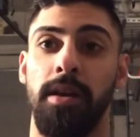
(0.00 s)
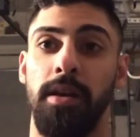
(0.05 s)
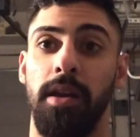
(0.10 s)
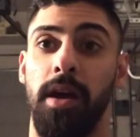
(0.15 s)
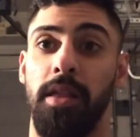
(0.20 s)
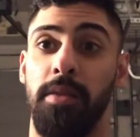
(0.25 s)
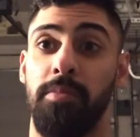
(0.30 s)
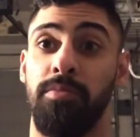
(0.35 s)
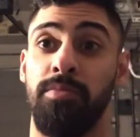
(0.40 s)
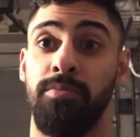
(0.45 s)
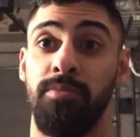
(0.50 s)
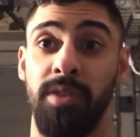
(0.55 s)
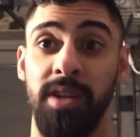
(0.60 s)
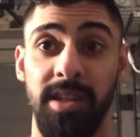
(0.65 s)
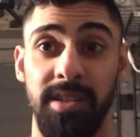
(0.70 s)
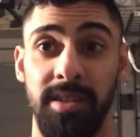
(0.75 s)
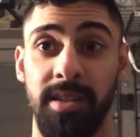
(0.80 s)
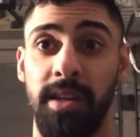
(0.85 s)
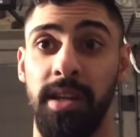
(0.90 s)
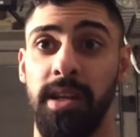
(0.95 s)
Now the
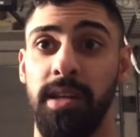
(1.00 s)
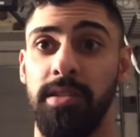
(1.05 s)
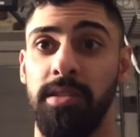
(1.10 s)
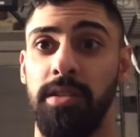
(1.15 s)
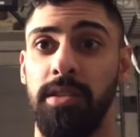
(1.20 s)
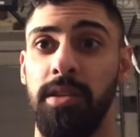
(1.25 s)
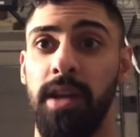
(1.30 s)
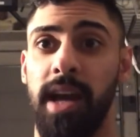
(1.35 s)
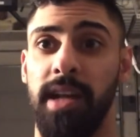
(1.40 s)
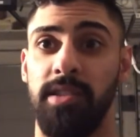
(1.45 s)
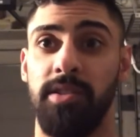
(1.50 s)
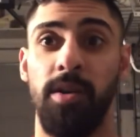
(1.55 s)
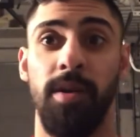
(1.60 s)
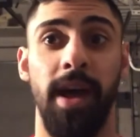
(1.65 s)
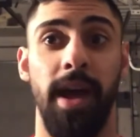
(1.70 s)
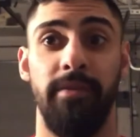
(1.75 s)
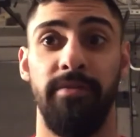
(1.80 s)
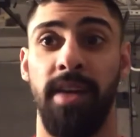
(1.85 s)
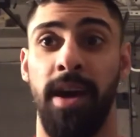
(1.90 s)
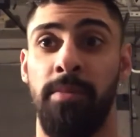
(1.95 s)
reason is you guys
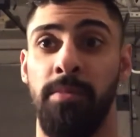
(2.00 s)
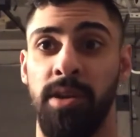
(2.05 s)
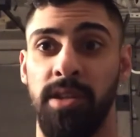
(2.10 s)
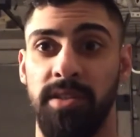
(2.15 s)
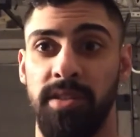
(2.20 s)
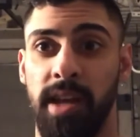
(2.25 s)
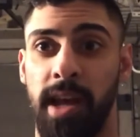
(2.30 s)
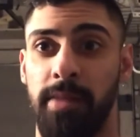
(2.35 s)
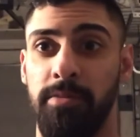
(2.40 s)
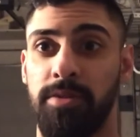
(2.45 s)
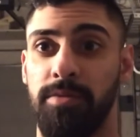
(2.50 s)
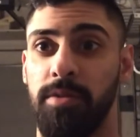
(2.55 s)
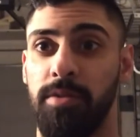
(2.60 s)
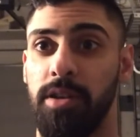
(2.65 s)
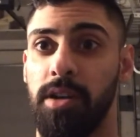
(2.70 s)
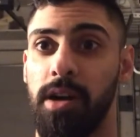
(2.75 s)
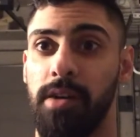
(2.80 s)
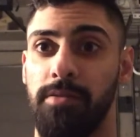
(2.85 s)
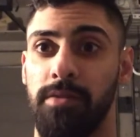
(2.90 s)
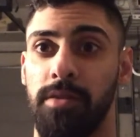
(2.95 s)
don't have that much time to
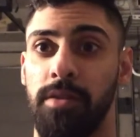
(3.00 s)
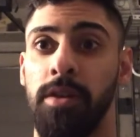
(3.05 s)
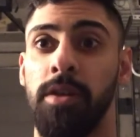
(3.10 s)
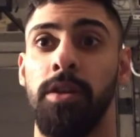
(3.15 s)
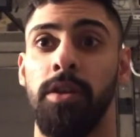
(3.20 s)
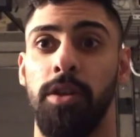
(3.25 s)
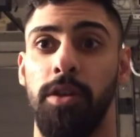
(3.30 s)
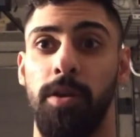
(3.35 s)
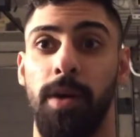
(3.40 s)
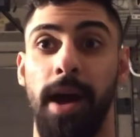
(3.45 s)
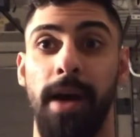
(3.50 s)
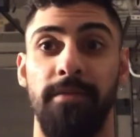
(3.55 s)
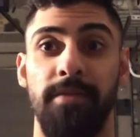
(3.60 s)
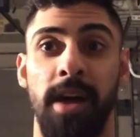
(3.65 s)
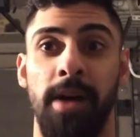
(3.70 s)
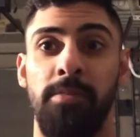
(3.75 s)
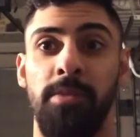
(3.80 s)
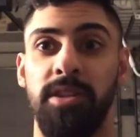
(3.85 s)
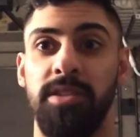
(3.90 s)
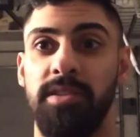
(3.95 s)
recover. You don't have
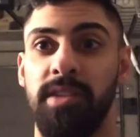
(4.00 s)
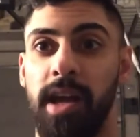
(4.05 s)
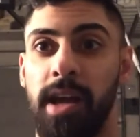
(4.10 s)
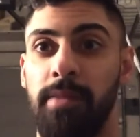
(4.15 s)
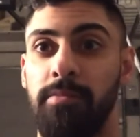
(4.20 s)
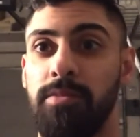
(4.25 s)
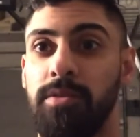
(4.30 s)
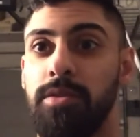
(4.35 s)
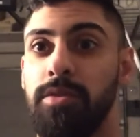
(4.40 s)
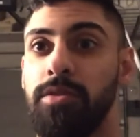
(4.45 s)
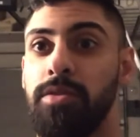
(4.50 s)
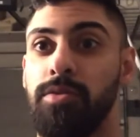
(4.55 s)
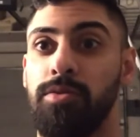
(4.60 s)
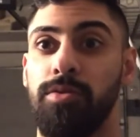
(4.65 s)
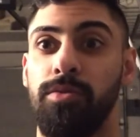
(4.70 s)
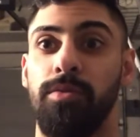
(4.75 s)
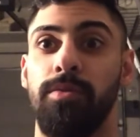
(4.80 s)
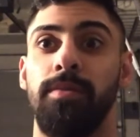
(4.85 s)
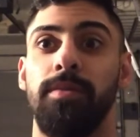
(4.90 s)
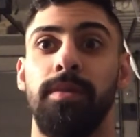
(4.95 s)
that much time
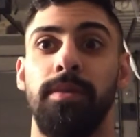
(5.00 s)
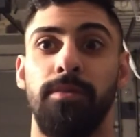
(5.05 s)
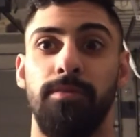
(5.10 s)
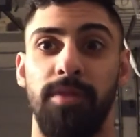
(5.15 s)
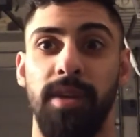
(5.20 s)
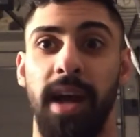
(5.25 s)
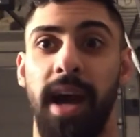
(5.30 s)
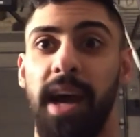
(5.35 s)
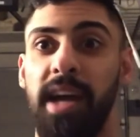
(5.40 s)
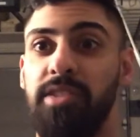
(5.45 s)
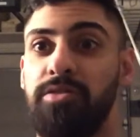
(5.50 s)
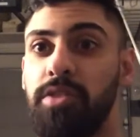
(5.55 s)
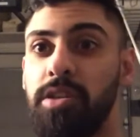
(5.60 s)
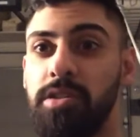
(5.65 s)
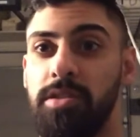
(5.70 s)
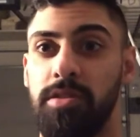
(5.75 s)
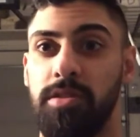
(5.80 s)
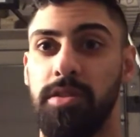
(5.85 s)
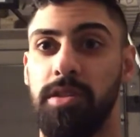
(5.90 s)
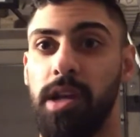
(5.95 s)
to
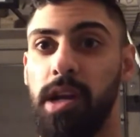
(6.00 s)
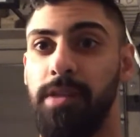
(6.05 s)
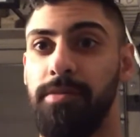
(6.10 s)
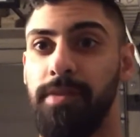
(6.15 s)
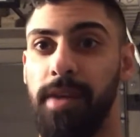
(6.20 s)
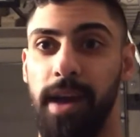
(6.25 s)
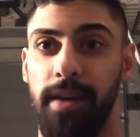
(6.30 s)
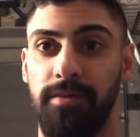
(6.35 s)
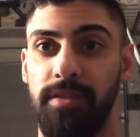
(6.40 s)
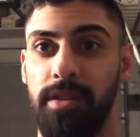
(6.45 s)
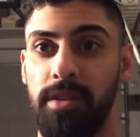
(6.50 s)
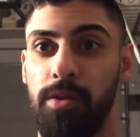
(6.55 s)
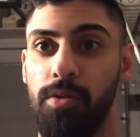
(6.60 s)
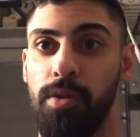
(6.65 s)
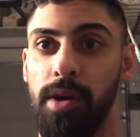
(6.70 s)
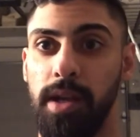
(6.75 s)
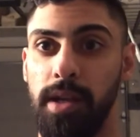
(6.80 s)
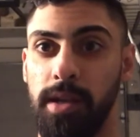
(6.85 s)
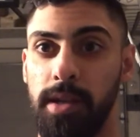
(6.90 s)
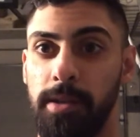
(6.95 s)
rehydrate yourself after the
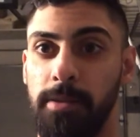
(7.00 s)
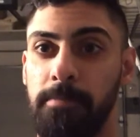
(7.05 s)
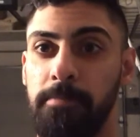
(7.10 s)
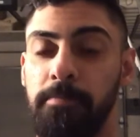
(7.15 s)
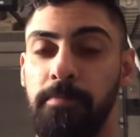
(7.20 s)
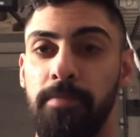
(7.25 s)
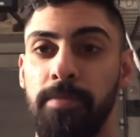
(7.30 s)
weigh-in.